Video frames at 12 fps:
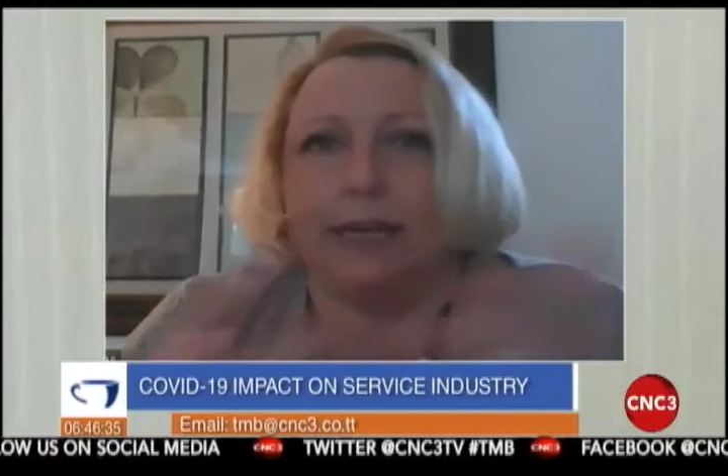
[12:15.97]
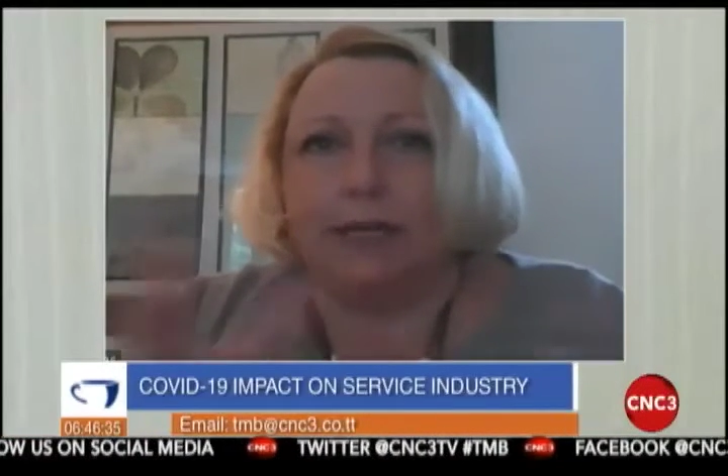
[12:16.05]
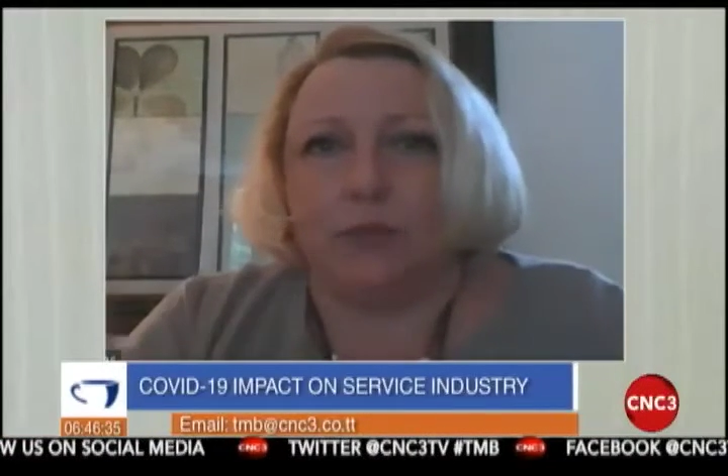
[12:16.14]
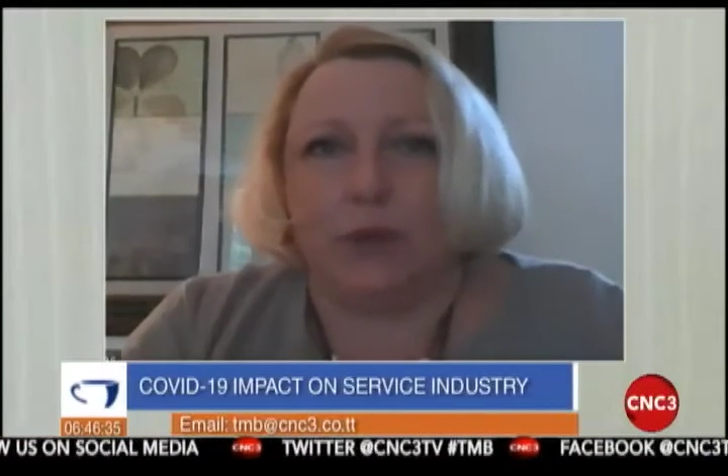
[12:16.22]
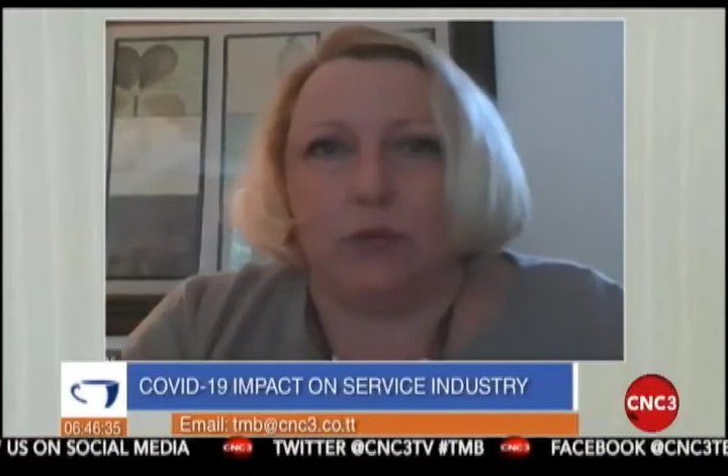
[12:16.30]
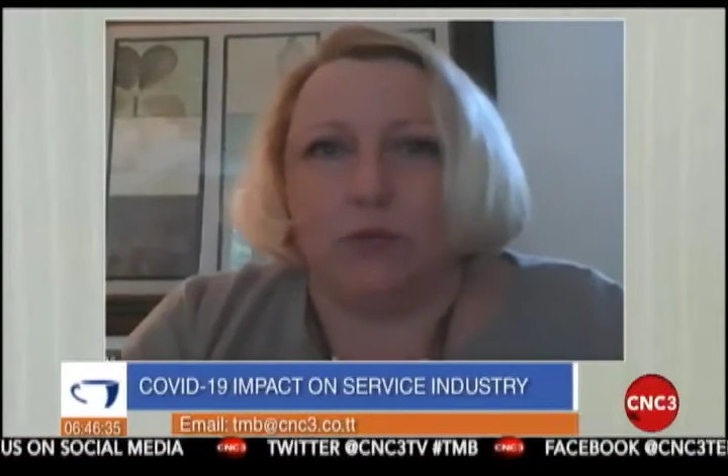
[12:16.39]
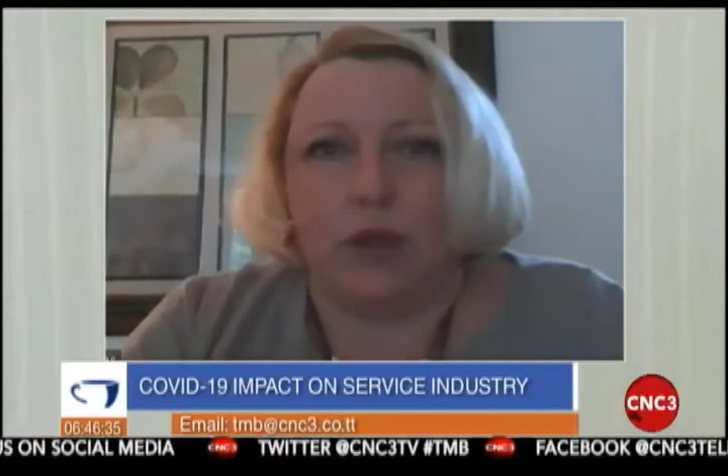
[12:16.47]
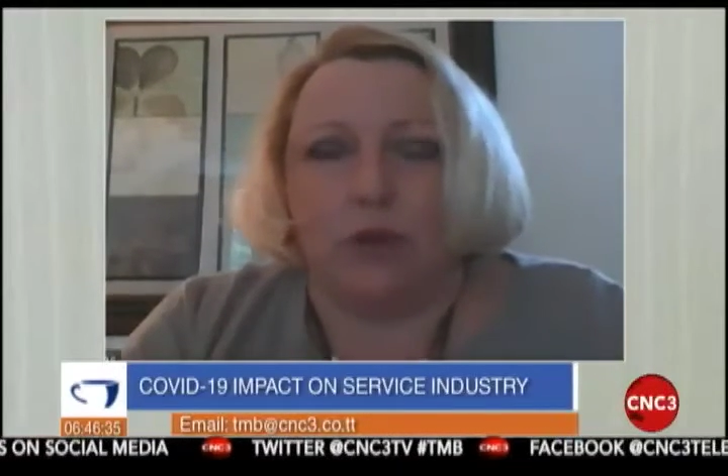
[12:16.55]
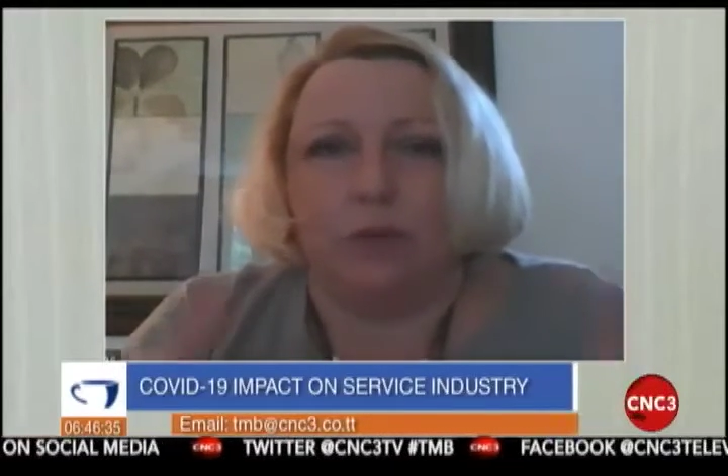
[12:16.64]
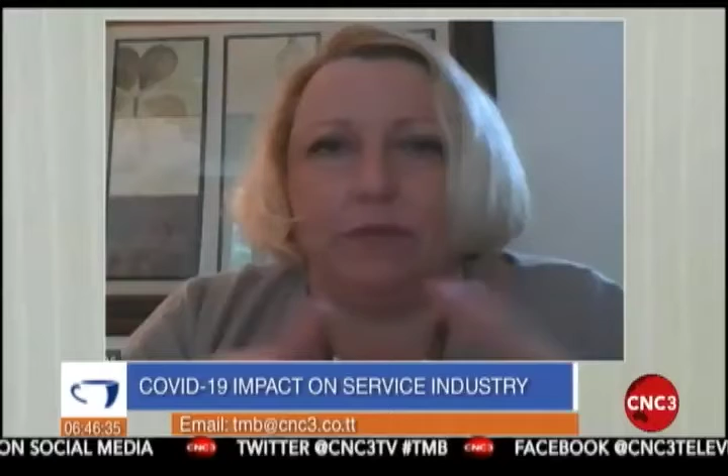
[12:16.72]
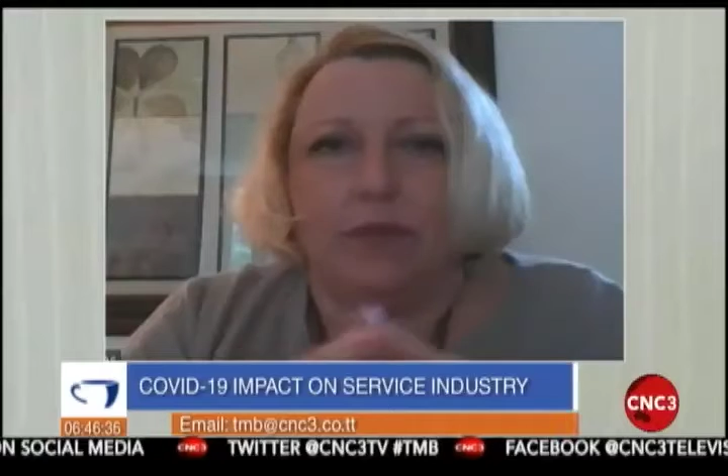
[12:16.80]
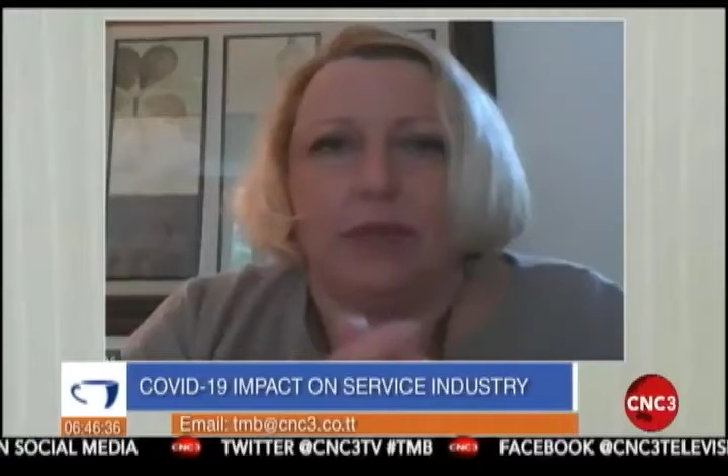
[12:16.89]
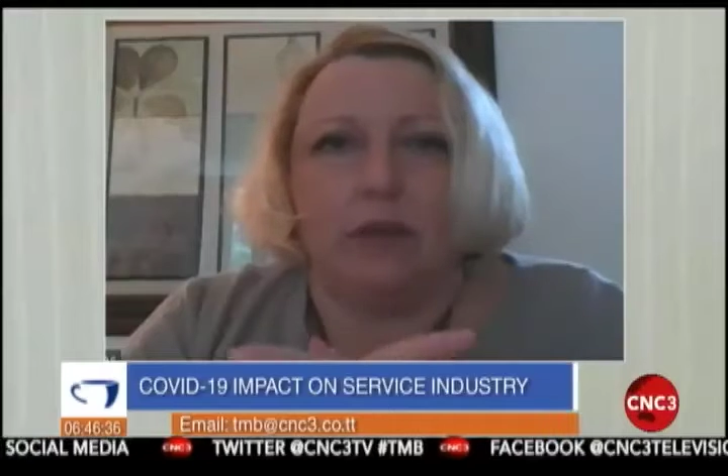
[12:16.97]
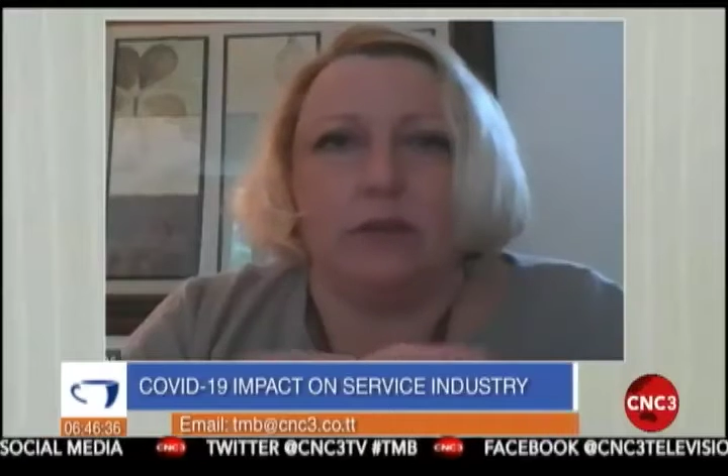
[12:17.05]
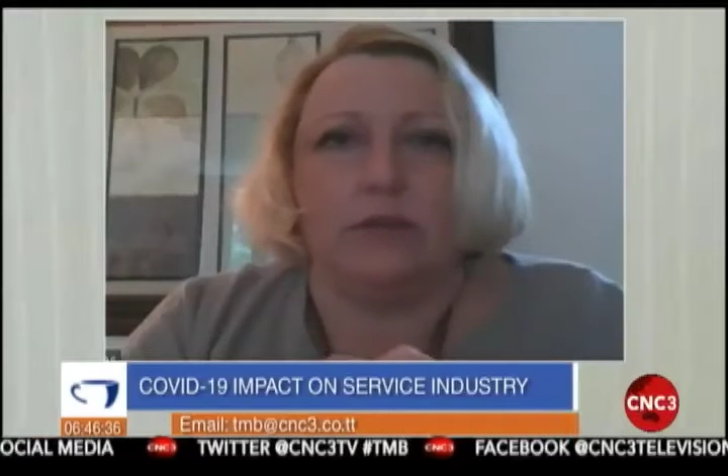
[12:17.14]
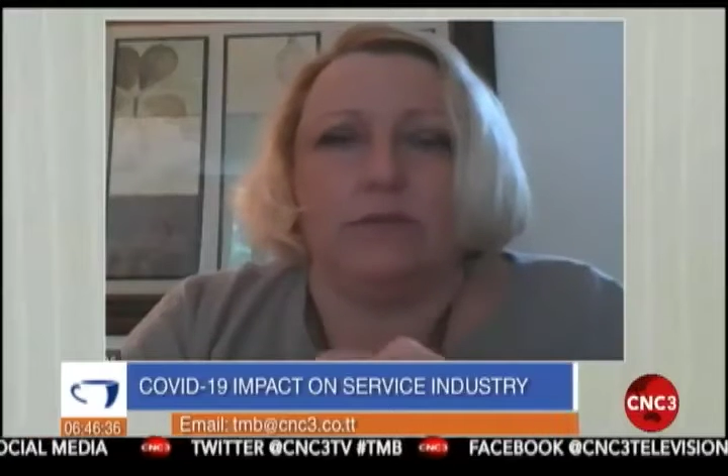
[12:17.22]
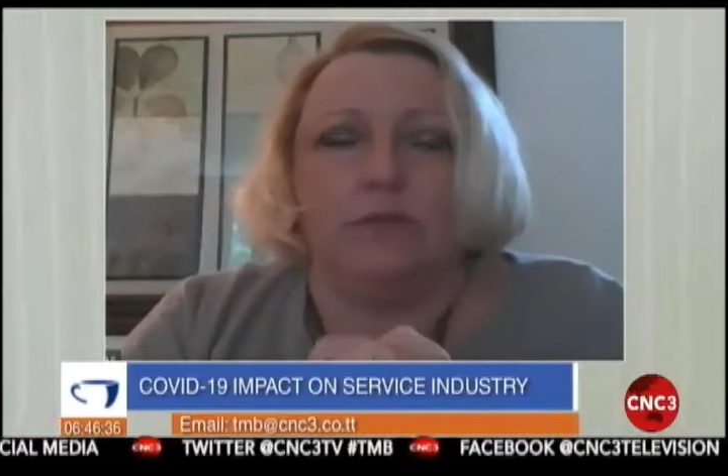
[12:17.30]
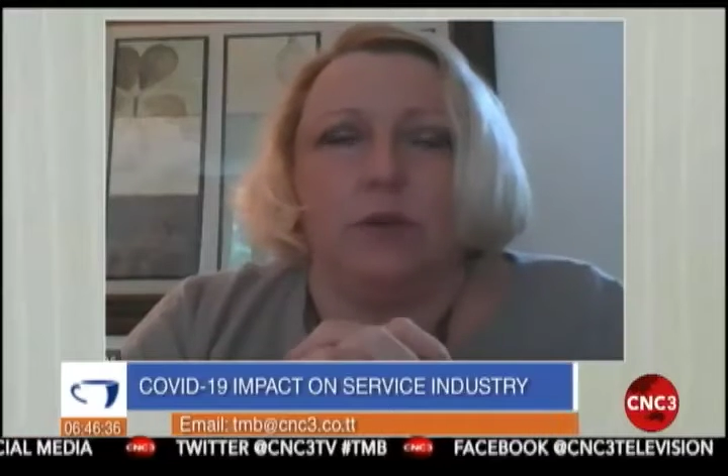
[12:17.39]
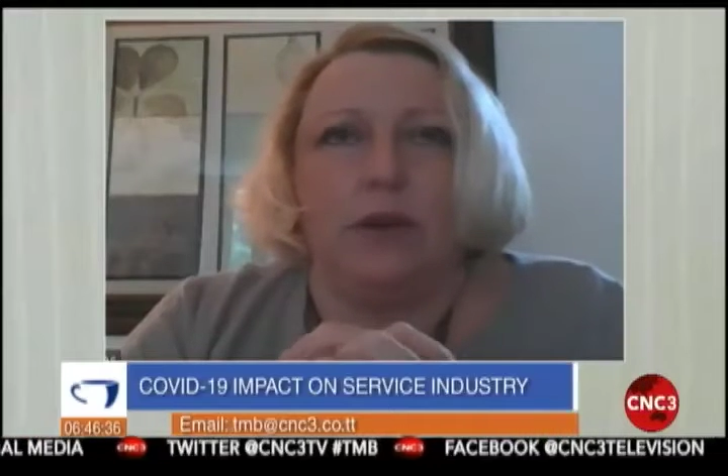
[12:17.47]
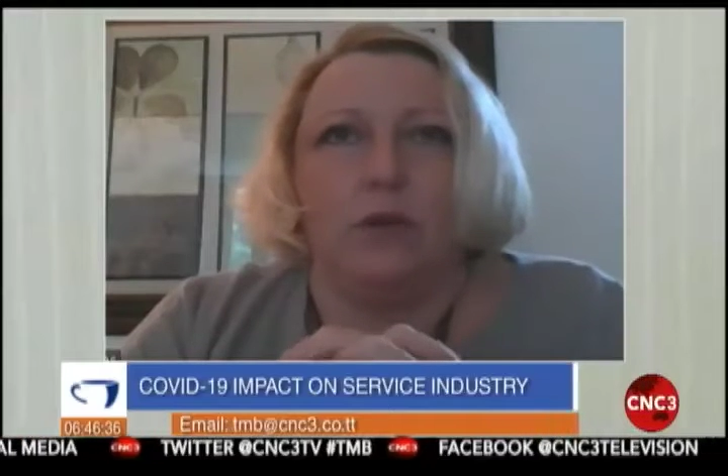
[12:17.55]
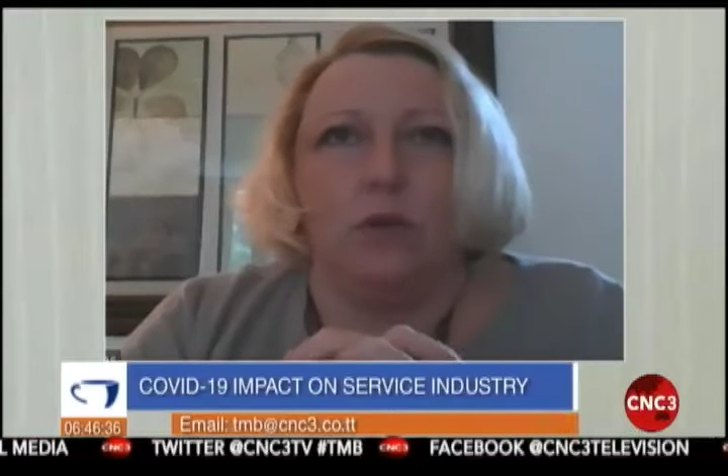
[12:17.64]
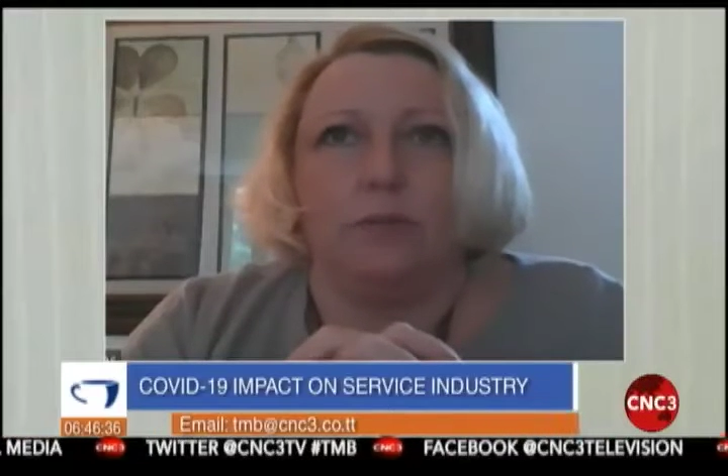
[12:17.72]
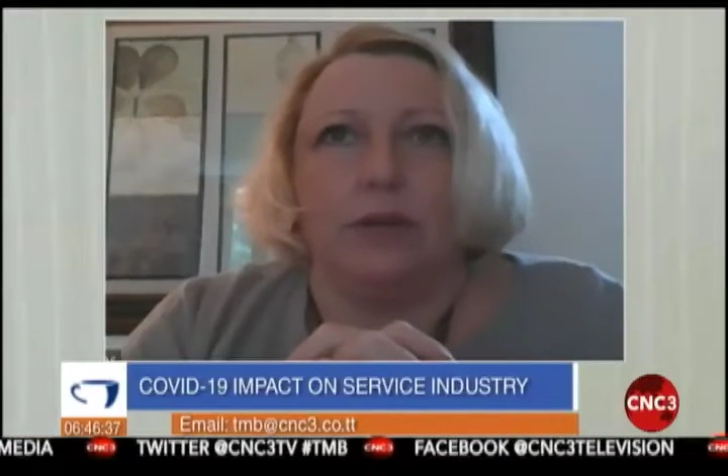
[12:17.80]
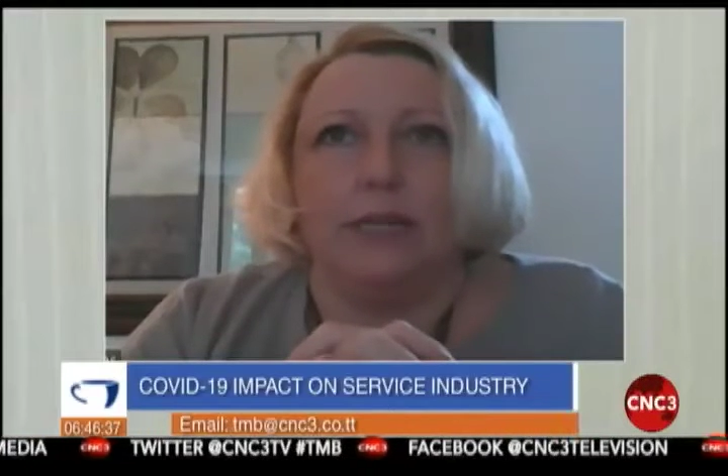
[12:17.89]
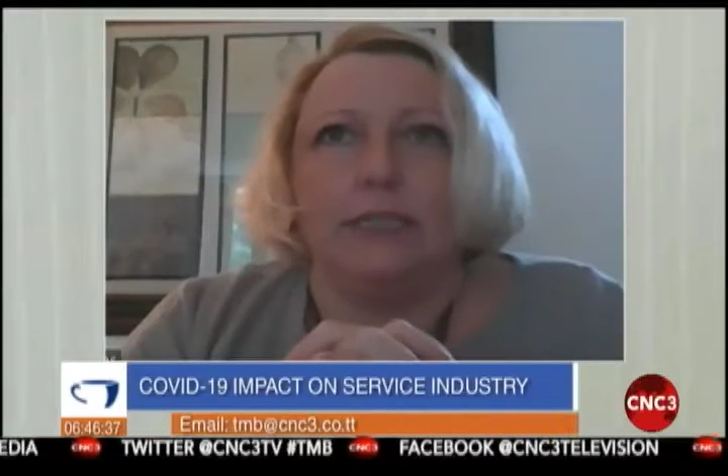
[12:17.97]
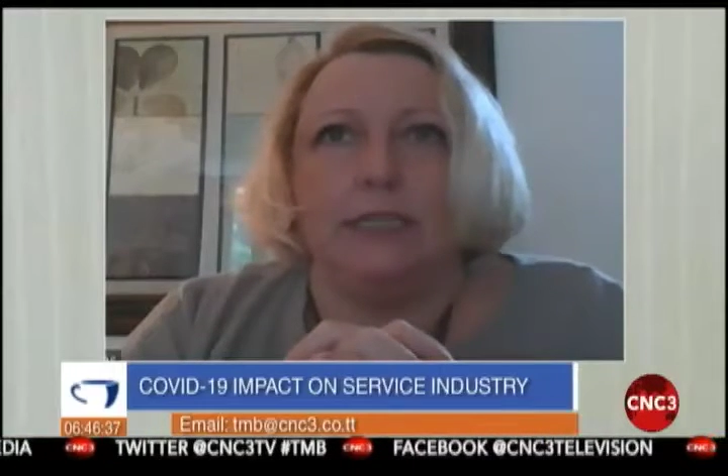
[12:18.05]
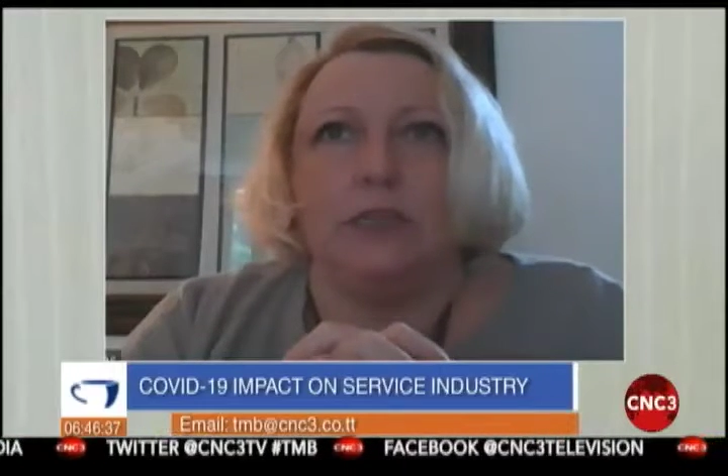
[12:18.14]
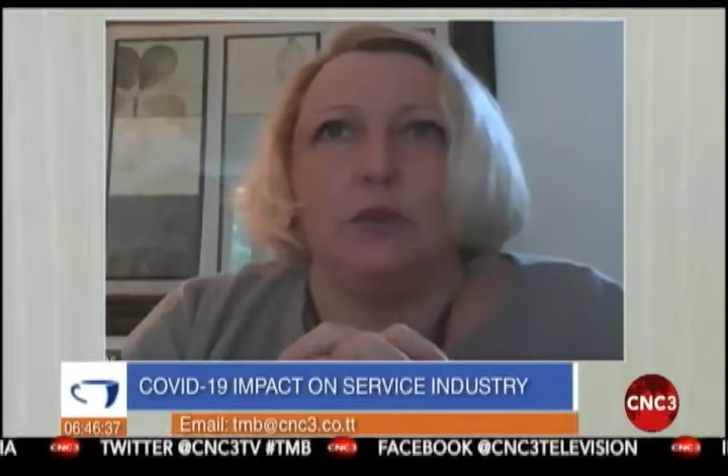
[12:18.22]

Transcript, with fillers: as we all know, with the, the fall in oil prices.